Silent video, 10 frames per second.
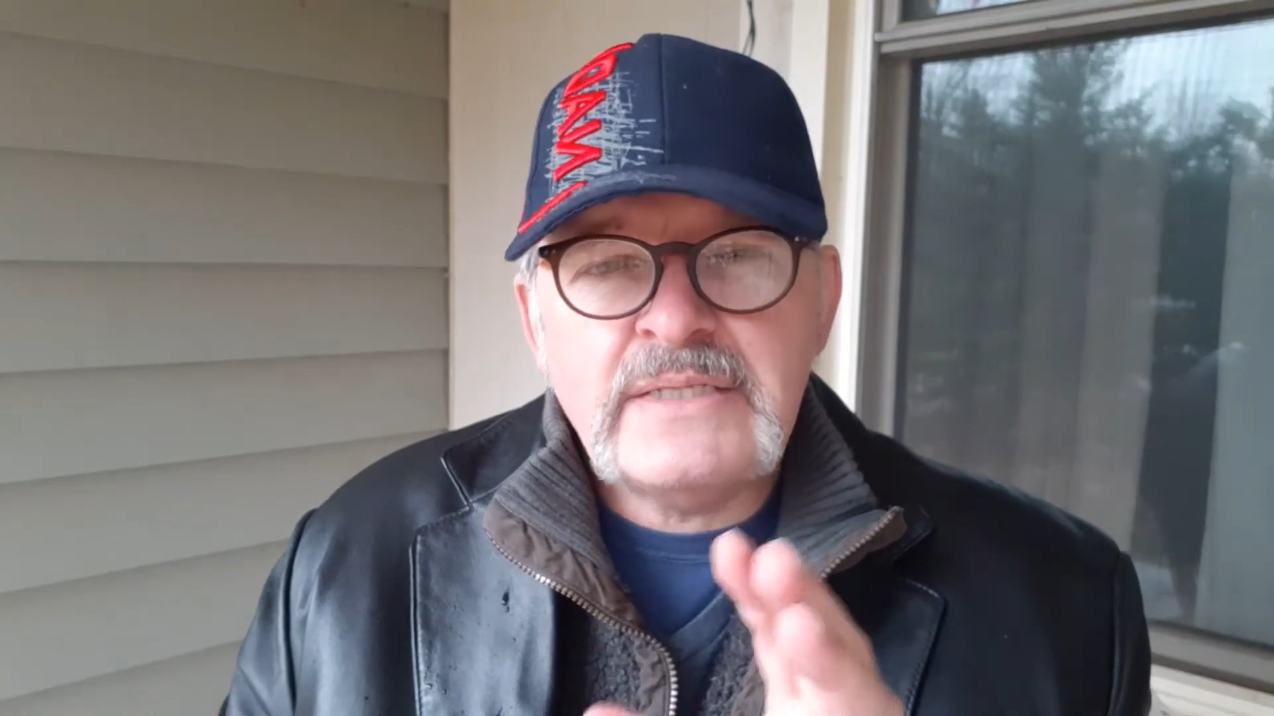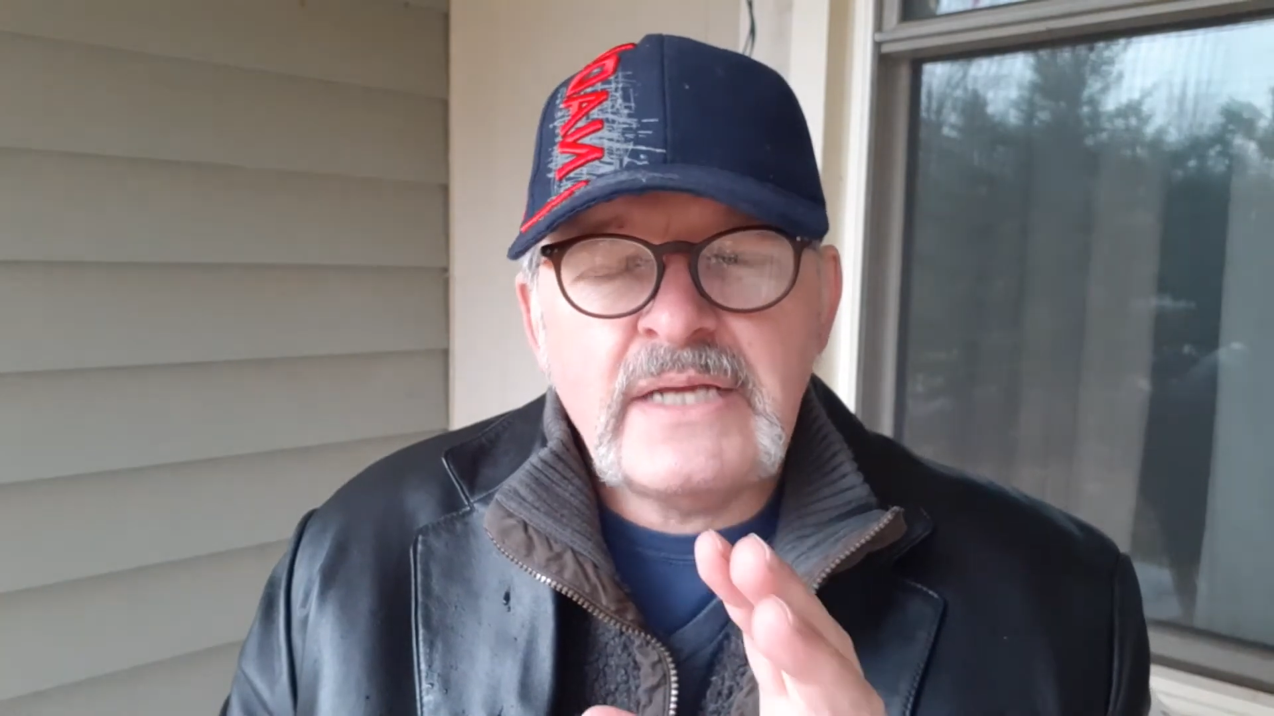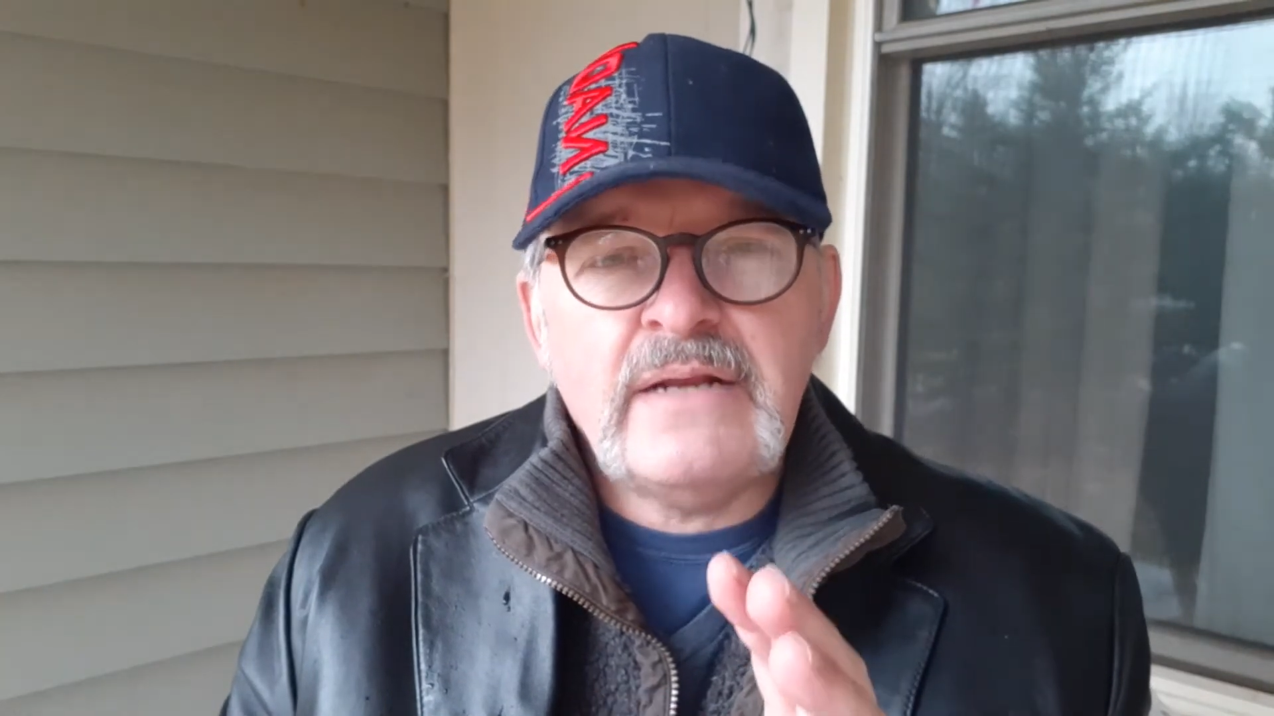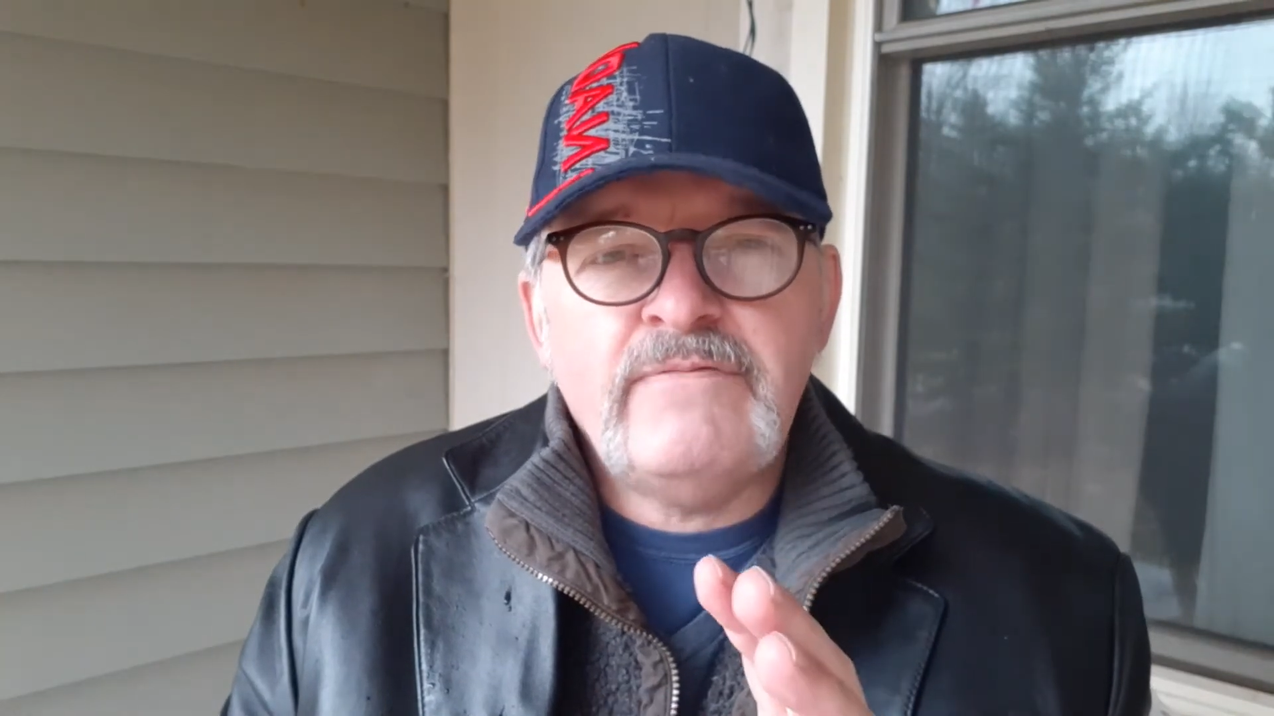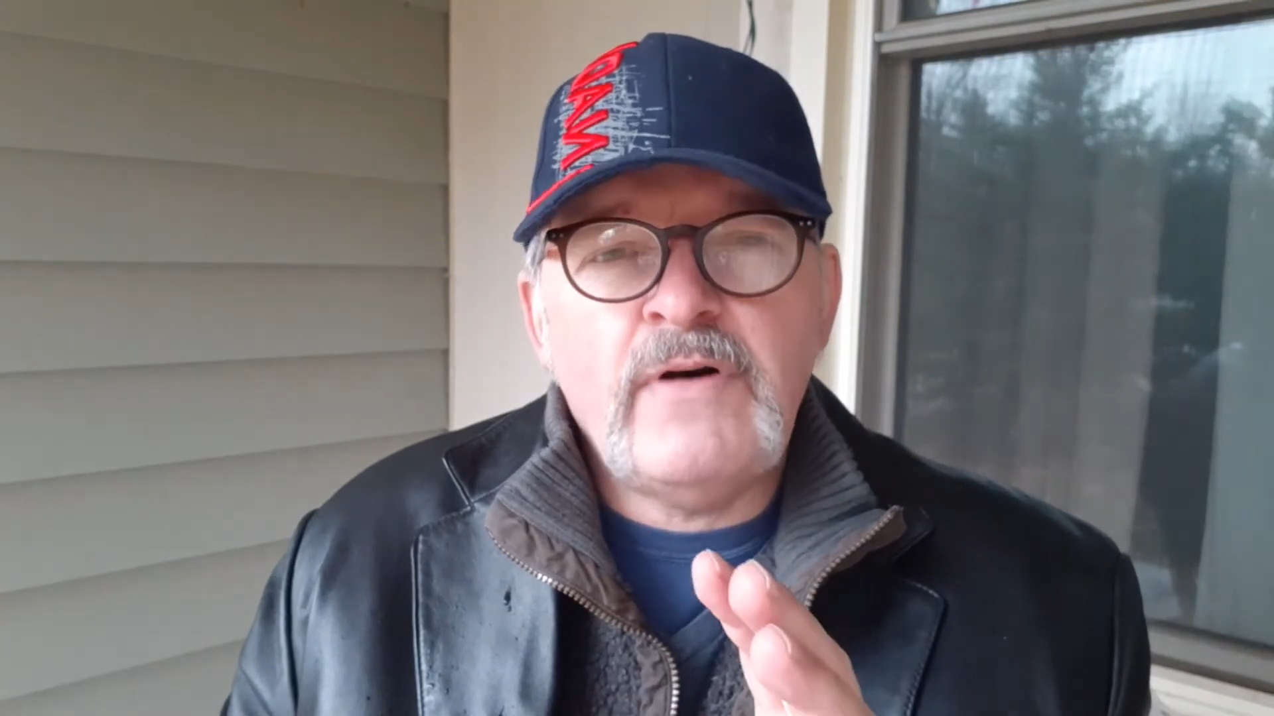
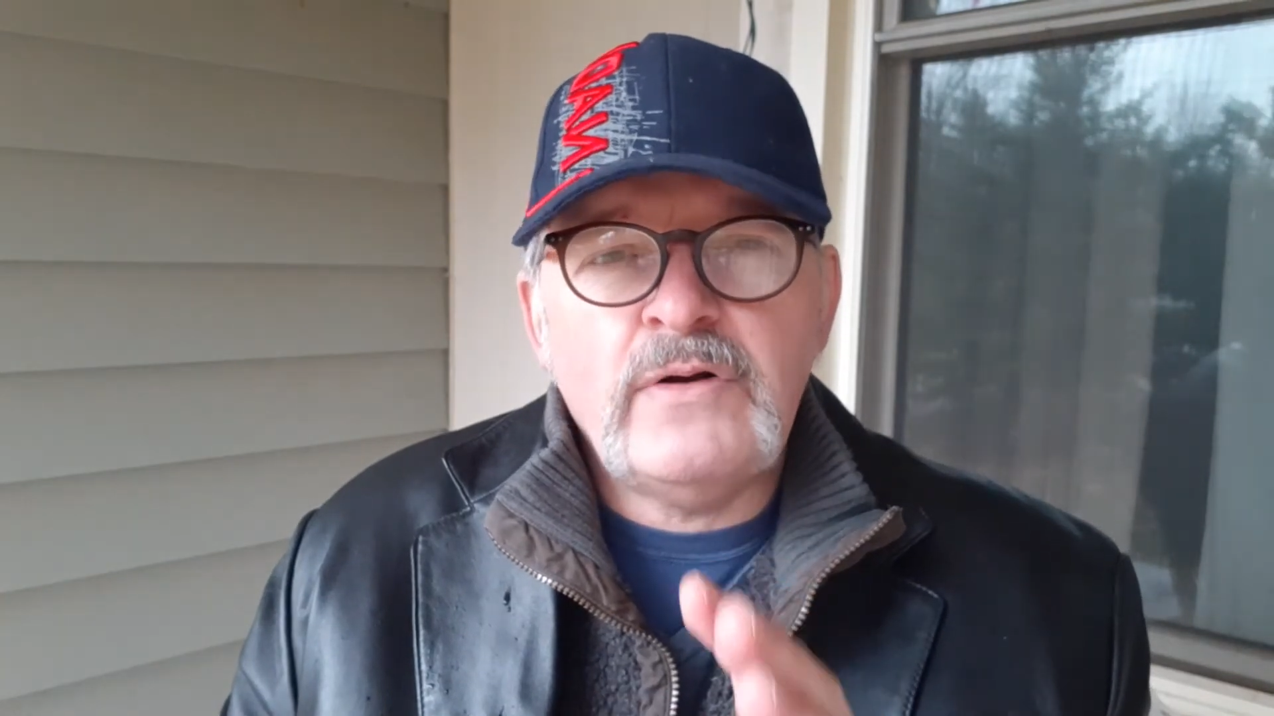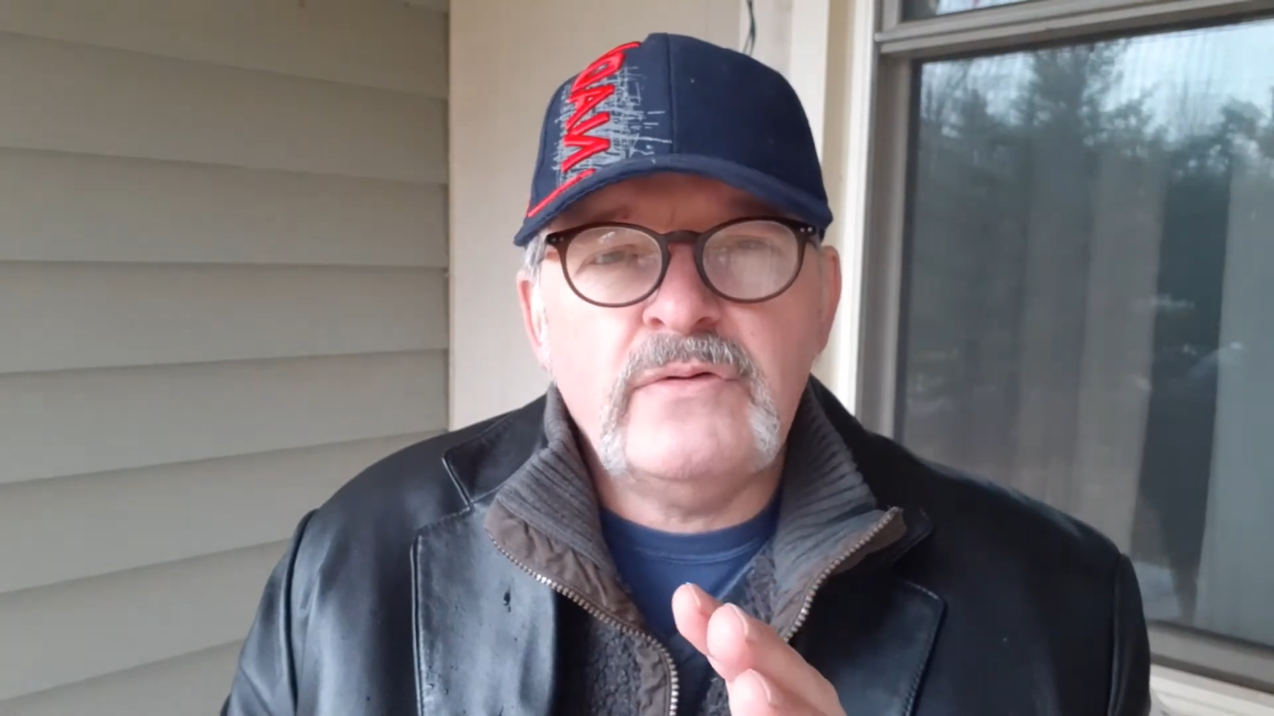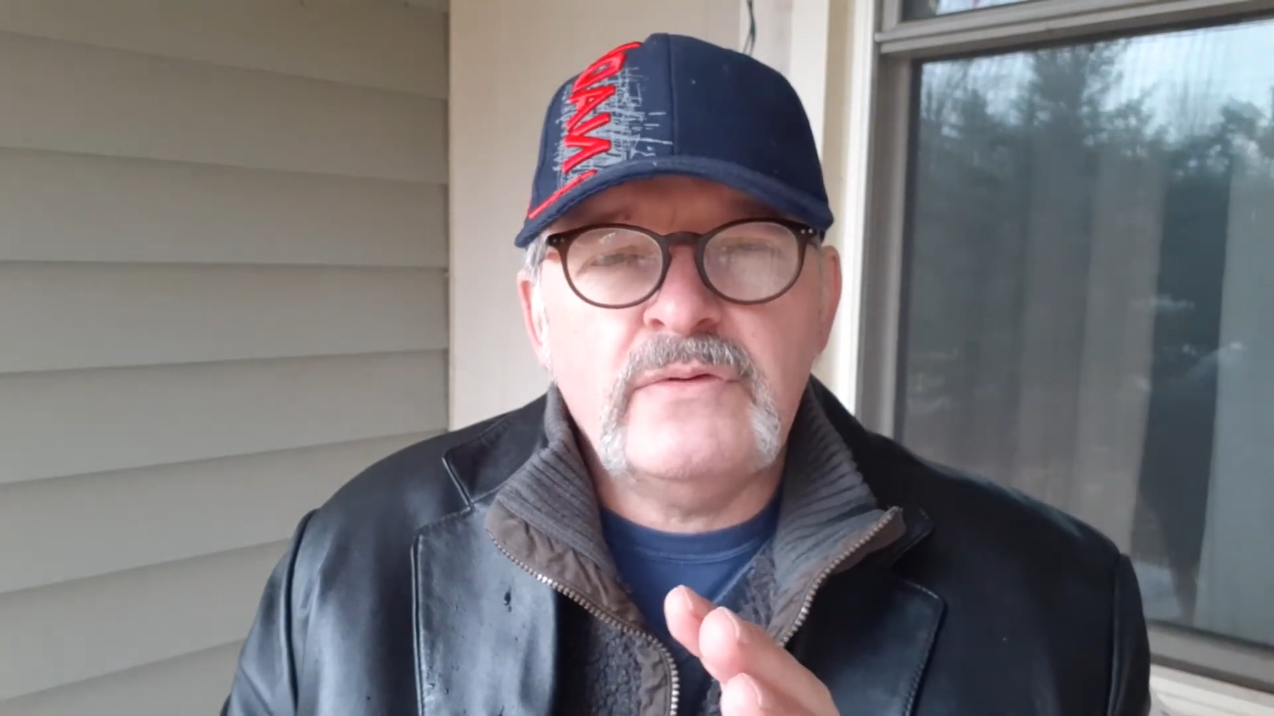kind of follow